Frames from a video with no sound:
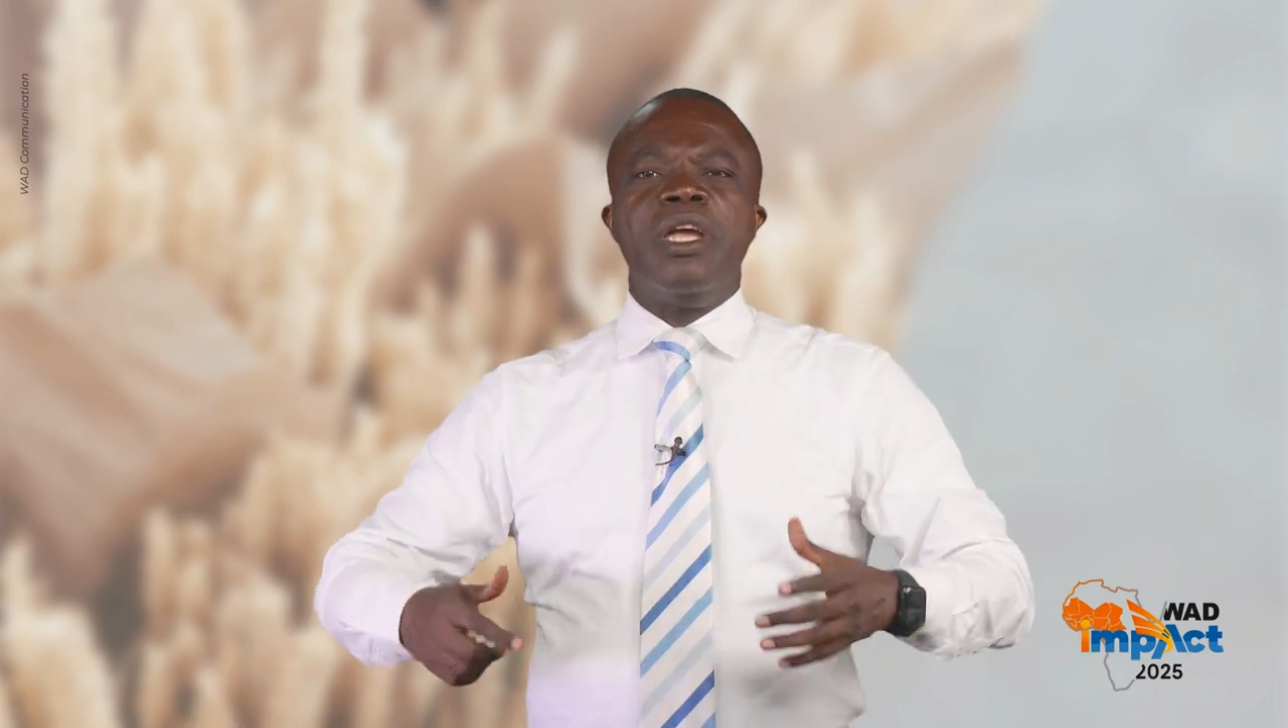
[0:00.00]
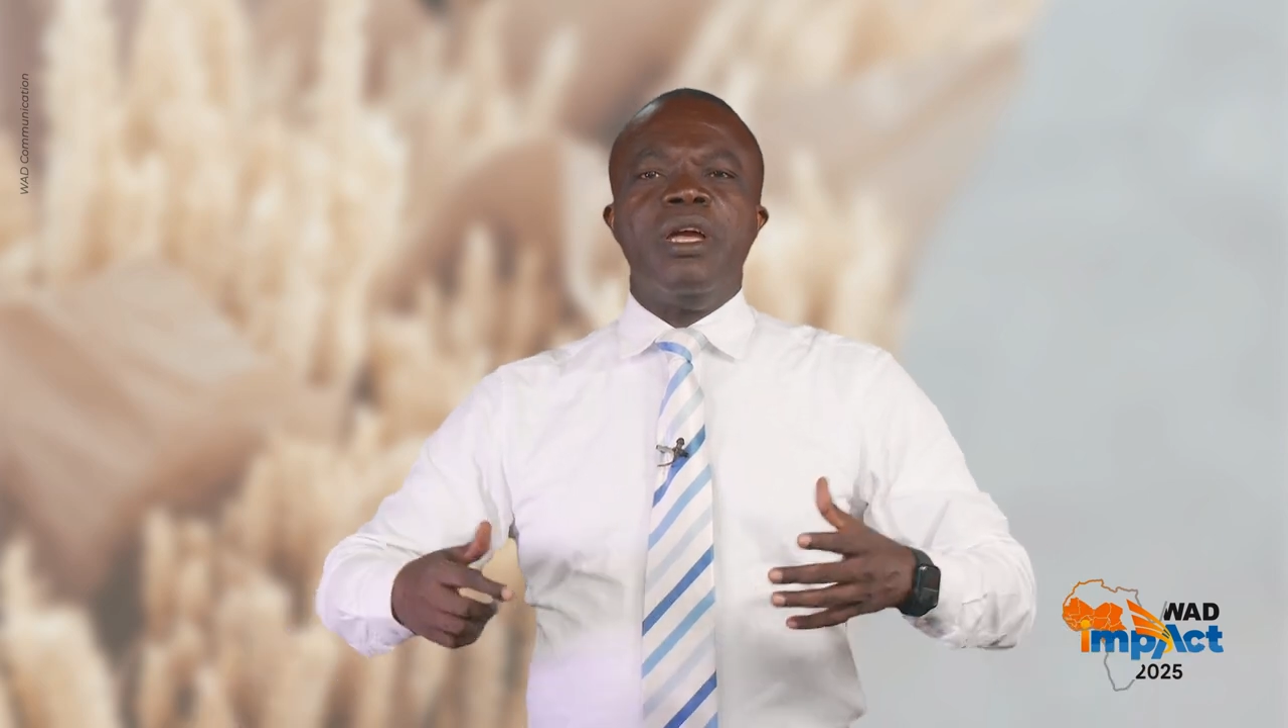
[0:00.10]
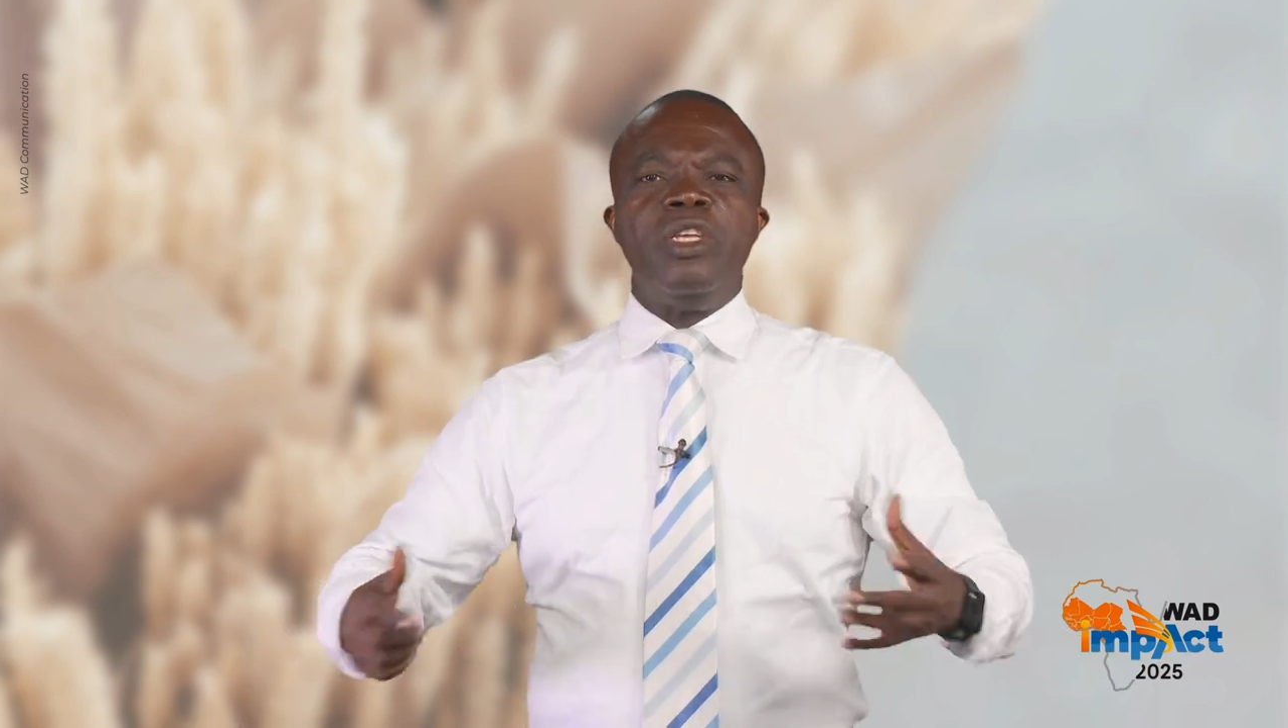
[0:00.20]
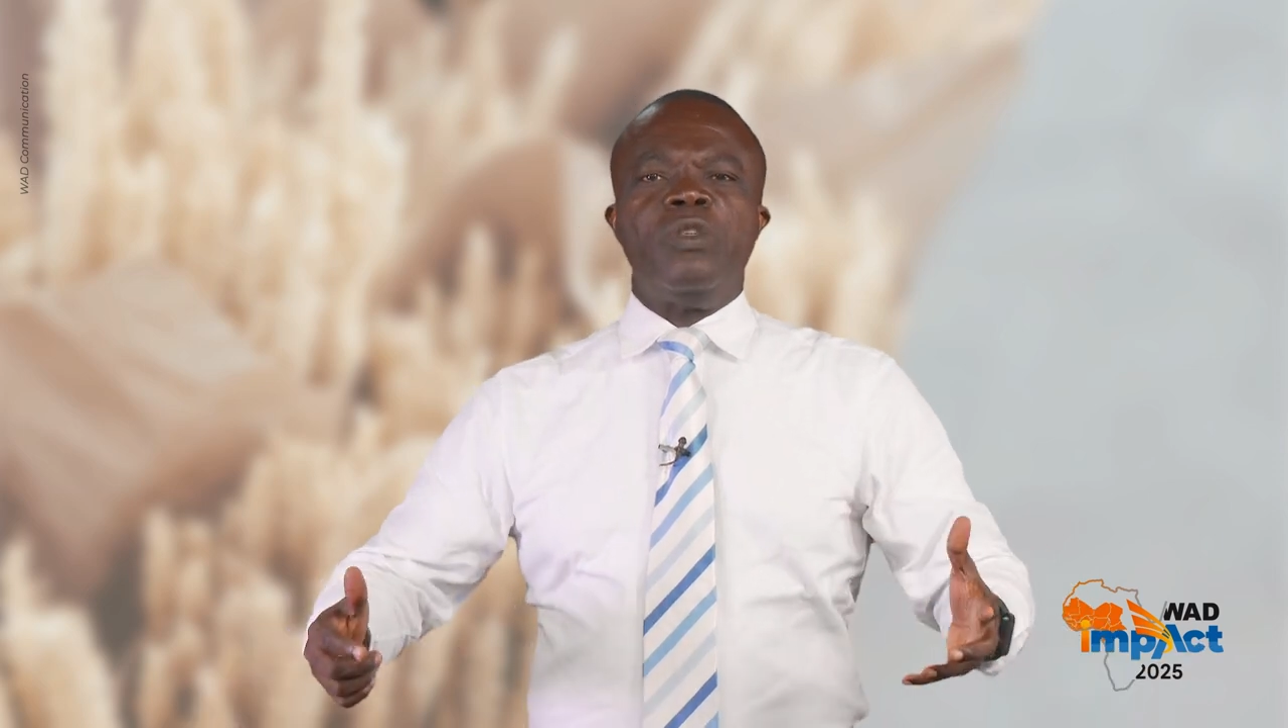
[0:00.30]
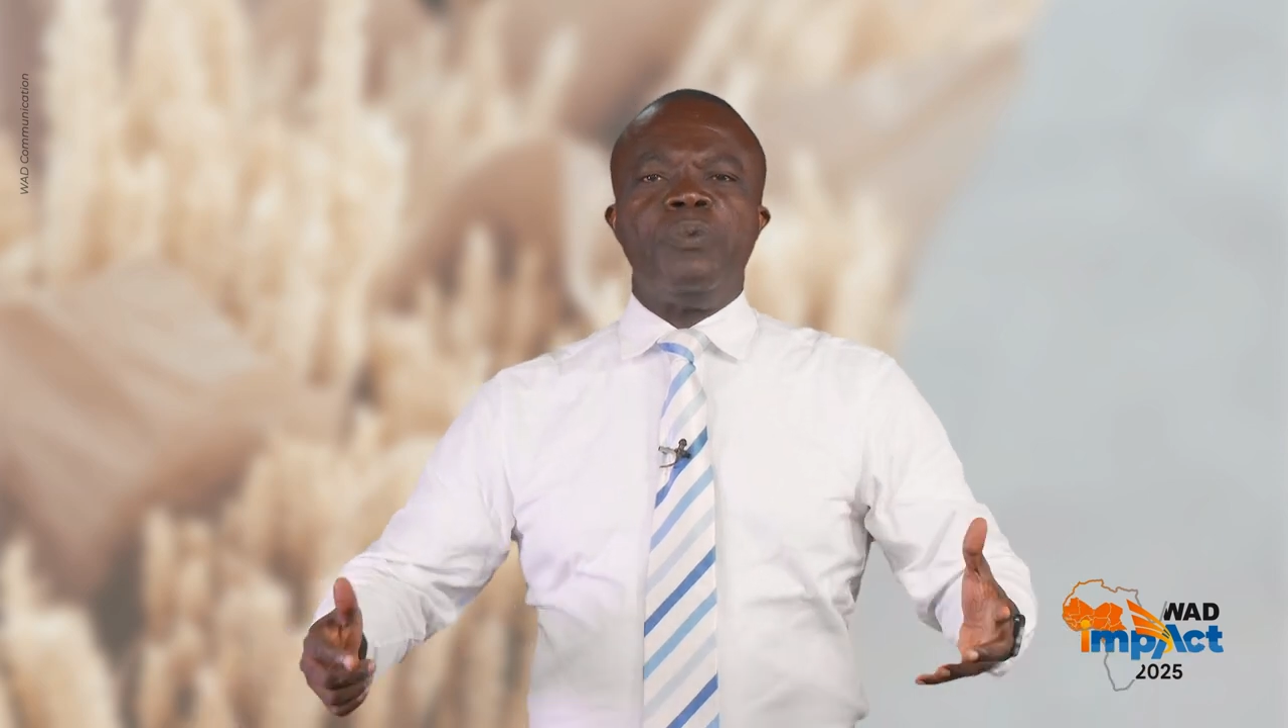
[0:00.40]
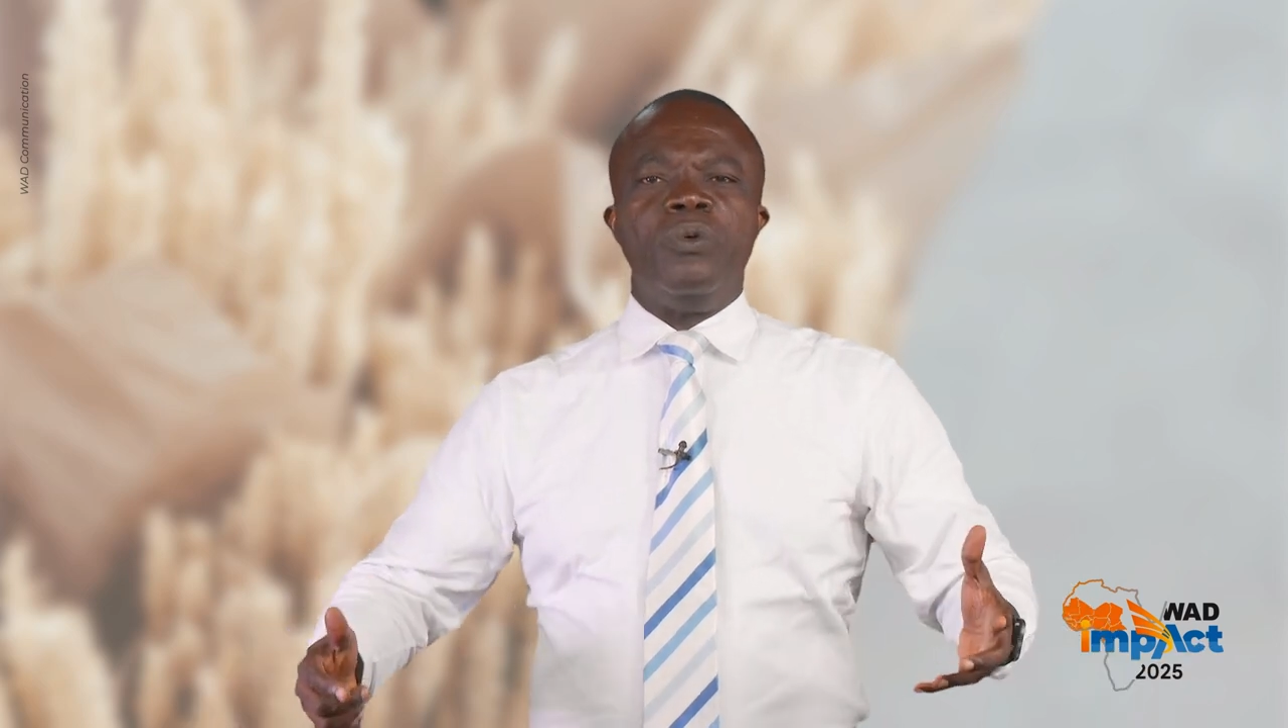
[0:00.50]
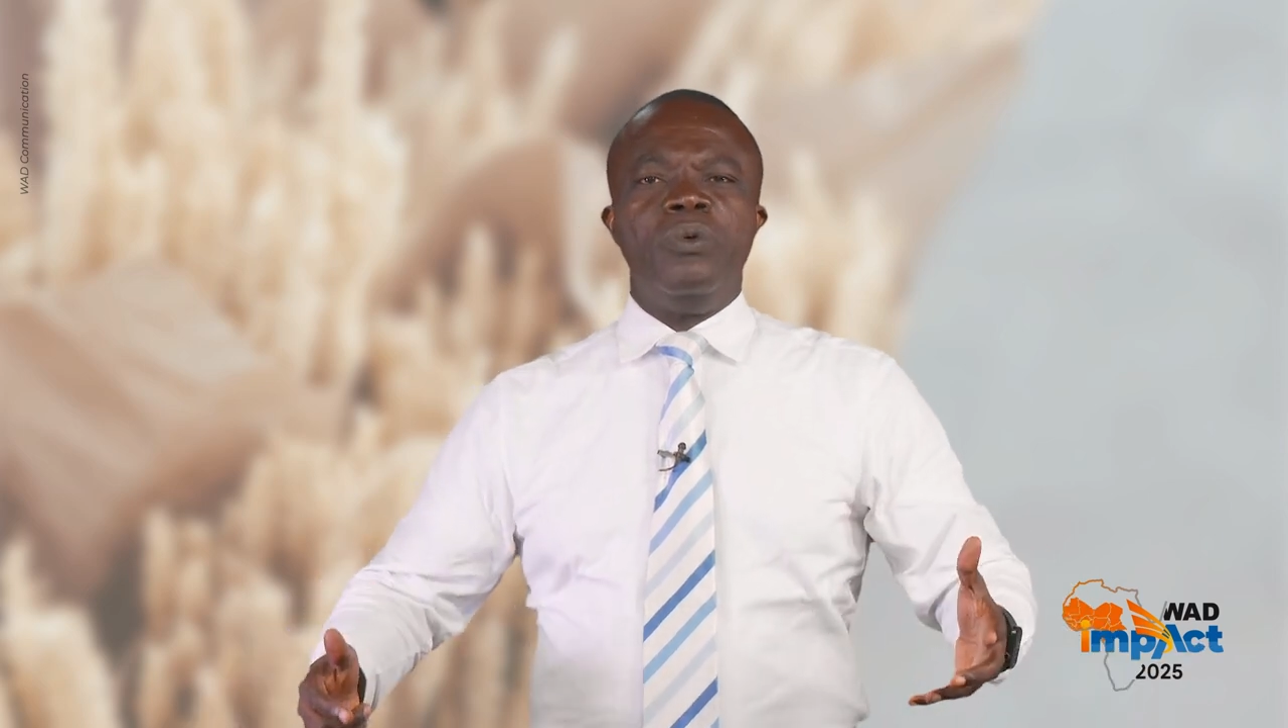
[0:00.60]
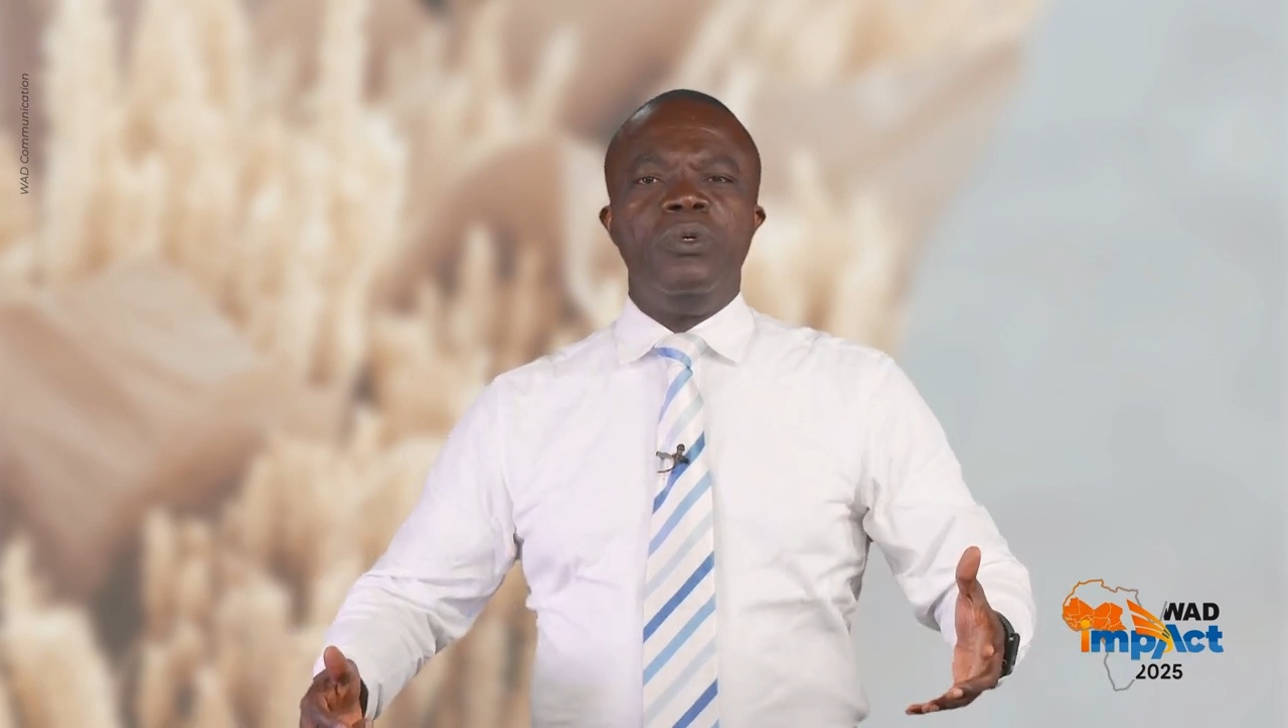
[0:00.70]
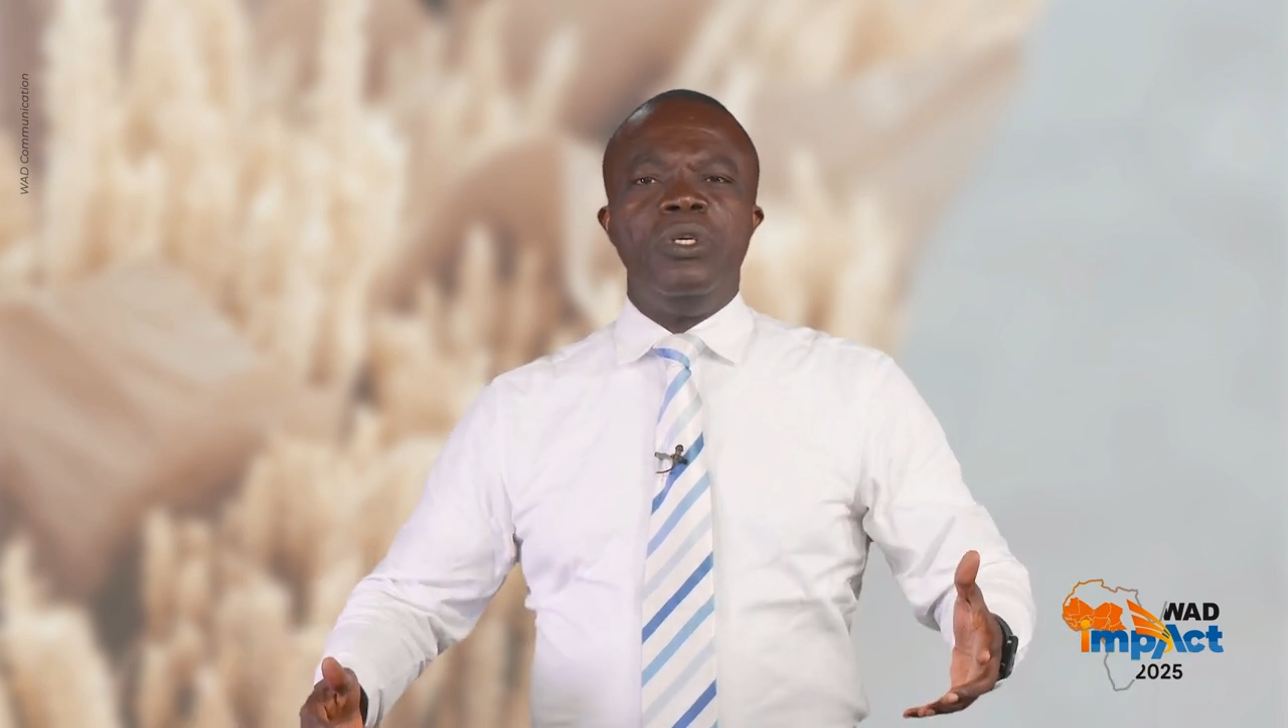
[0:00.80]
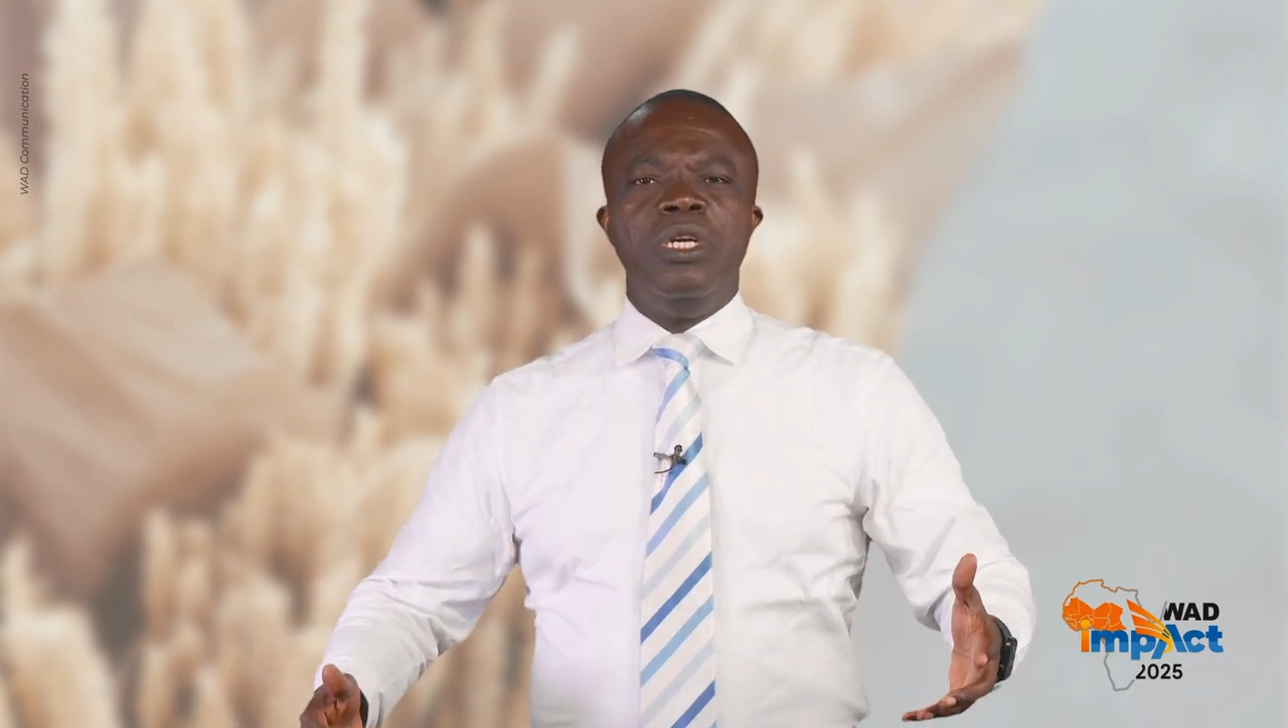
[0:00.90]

gospel